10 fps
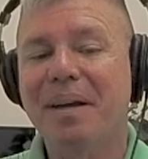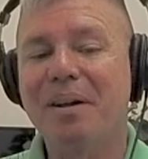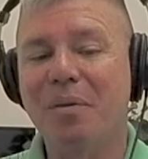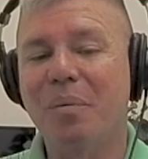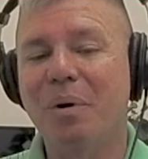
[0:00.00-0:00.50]

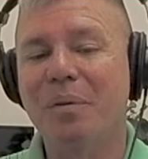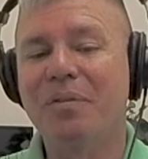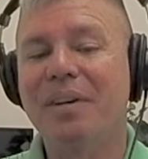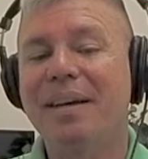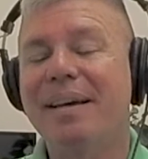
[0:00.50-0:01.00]
In other
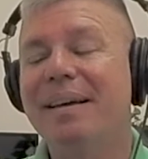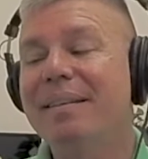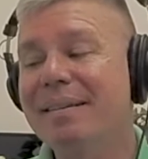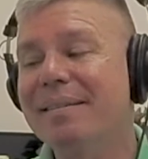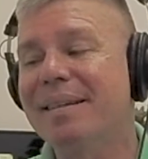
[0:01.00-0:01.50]
words,
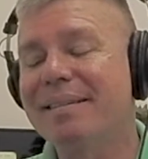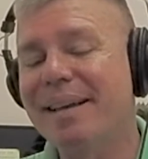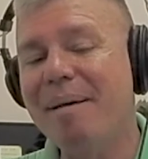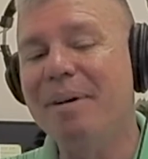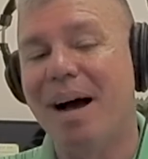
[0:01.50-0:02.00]
this is the
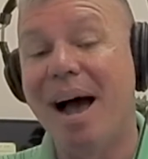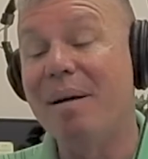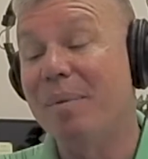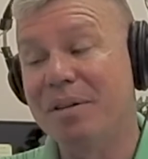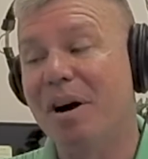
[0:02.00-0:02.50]
same guy,
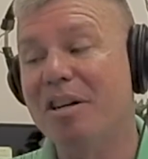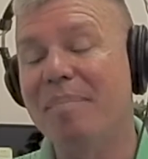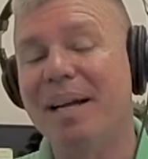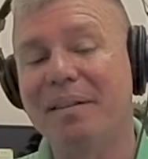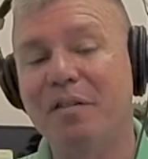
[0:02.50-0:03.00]
and we talked
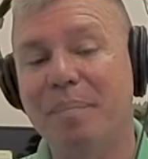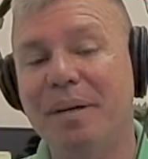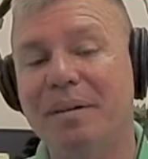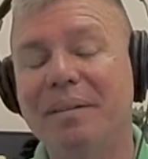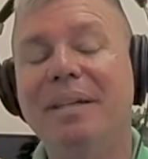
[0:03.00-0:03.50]
about this
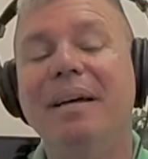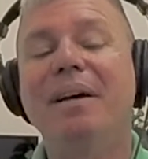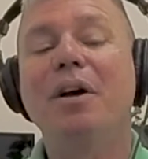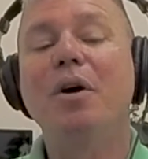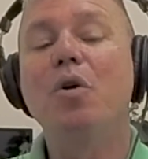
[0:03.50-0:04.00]
bill,
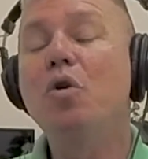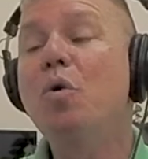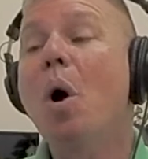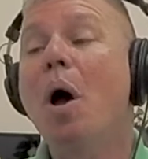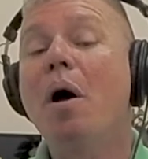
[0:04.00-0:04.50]

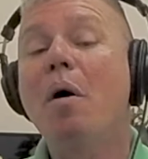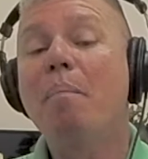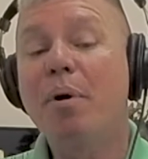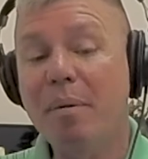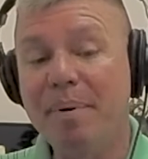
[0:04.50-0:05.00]
who
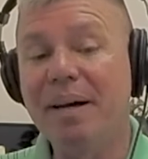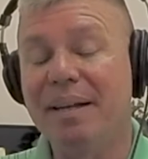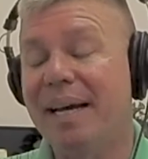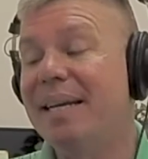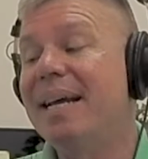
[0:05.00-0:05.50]
put a
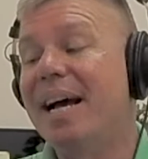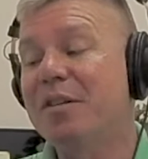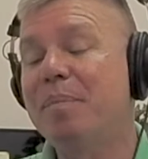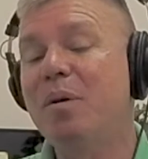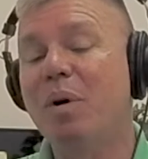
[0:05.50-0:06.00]
bill in,
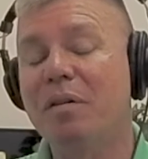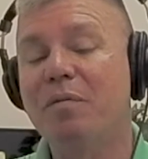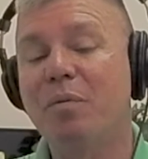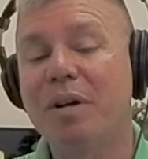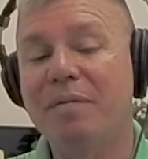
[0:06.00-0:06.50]
SB
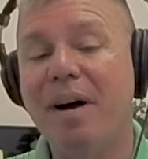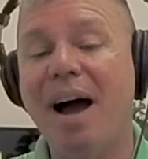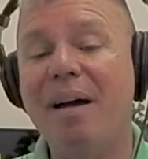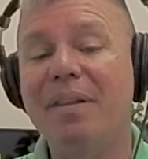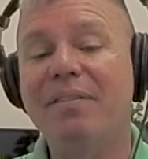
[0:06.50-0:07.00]

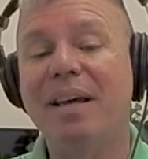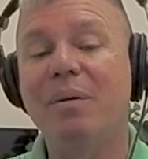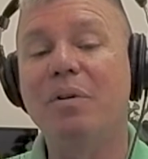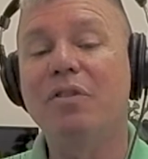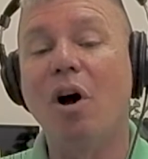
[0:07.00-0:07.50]
145, that said
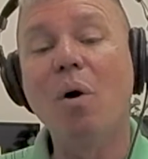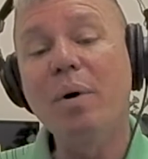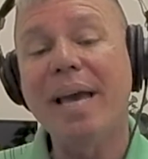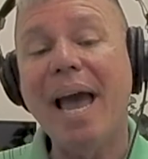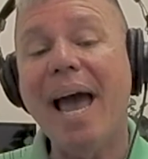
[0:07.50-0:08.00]
it was
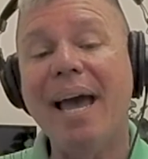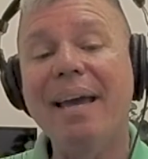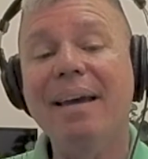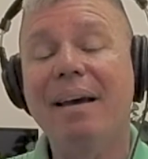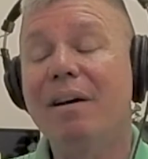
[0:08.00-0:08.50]

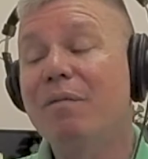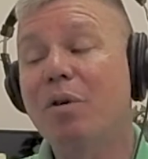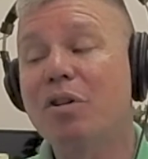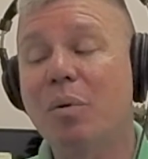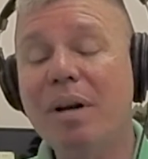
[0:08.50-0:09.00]
okay
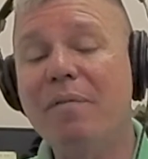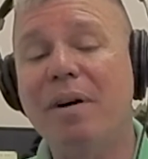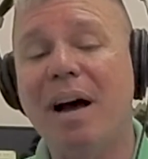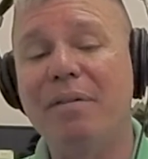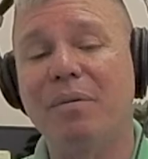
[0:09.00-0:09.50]
for a
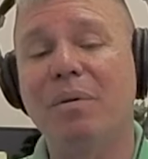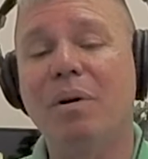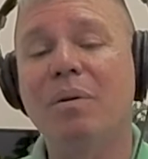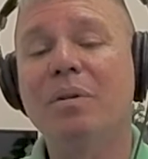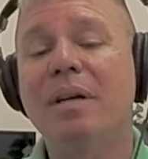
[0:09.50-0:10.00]
25 year
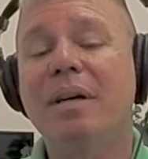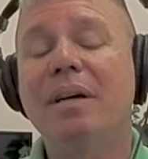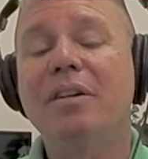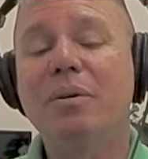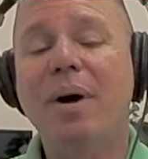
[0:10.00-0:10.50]
old
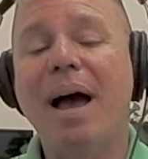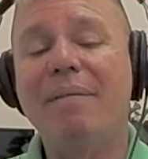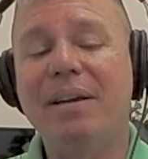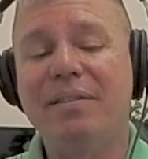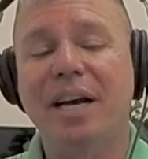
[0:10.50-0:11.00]
to
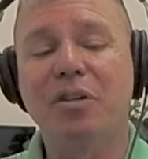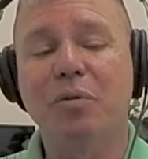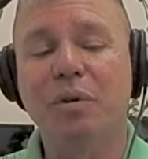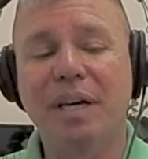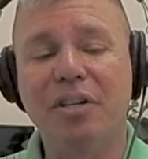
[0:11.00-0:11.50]
have a
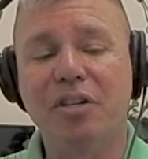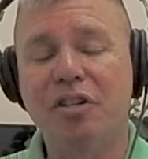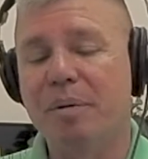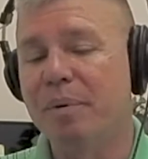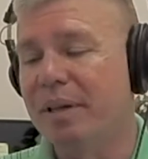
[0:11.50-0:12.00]
sexual
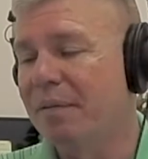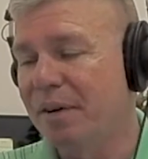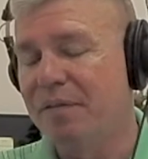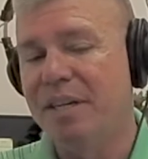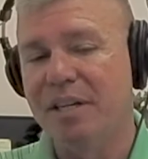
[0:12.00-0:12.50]
relationship with a
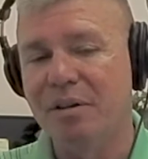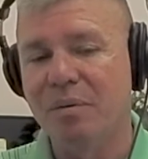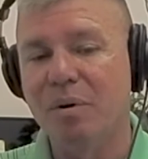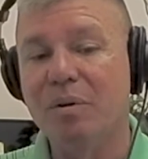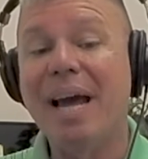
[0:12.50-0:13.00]
15
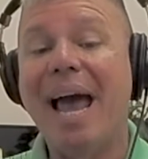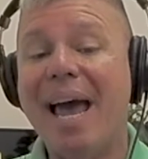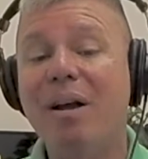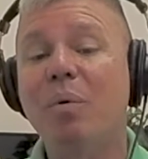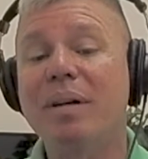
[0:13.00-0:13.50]
year old,
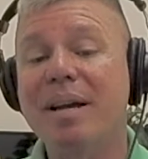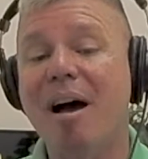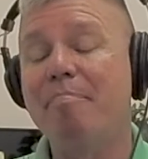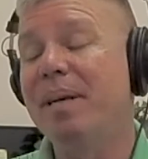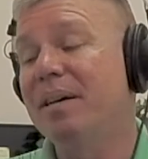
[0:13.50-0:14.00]
and it would
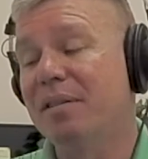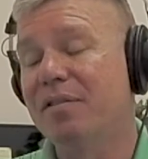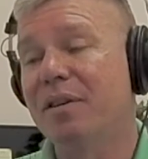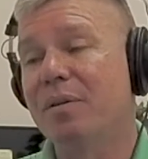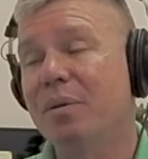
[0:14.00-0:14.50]
not be
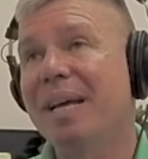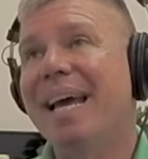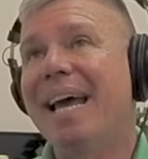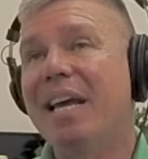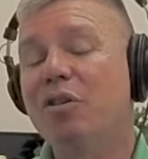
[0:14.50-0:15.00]
considered
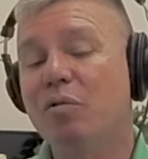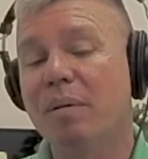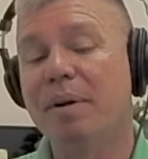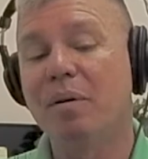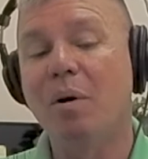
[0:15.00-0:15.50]
a
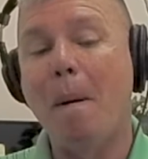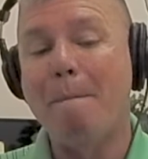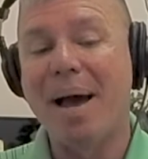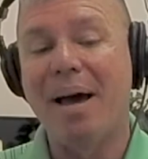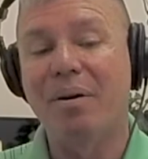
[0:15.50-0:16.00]
criminal
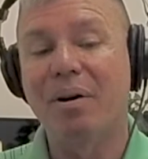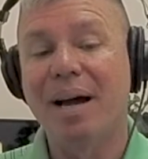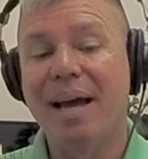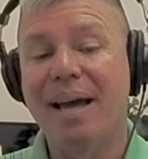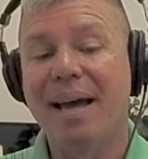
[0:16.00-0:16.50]
matter
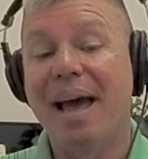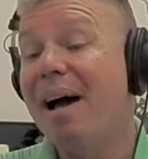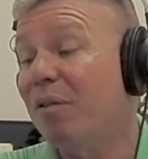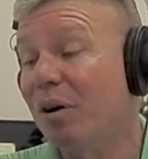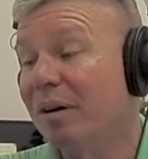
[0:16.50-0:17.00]

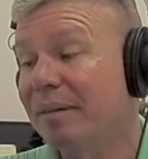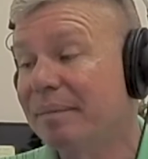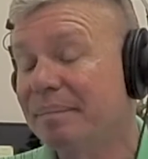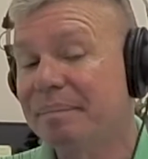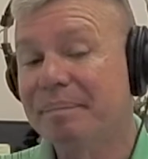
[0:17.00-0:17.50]
ever.
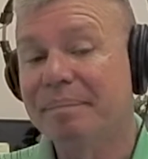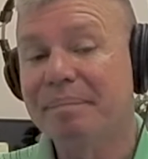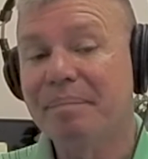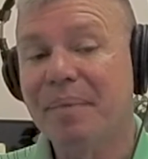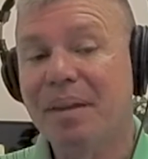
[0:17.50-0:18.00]

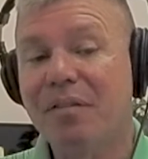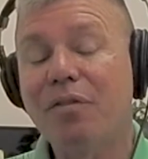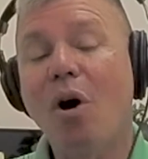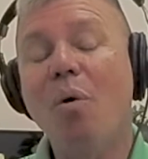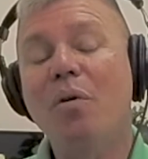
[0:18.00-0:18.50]

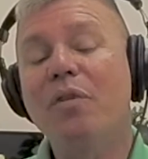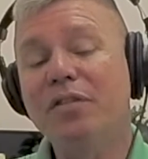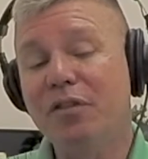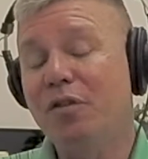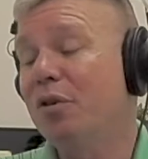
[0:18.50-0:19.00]
So,
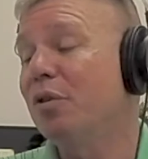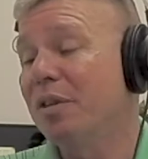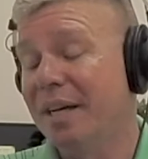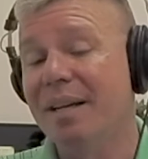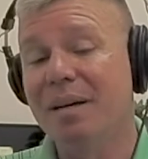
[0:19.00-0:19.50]
this is who you're
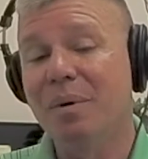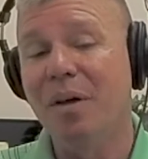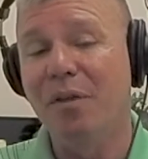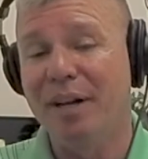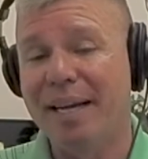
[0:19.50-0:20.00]
dealing
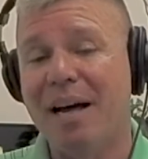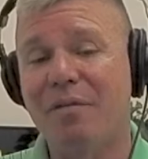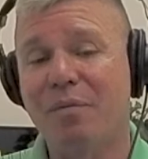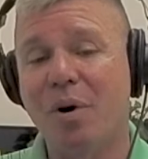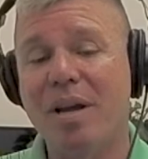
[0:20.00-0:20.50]
with in
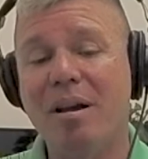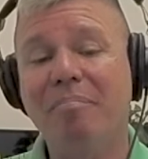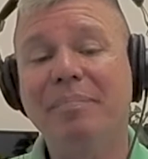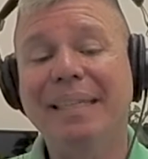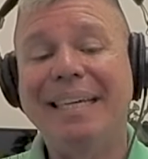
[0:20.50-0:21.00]
California.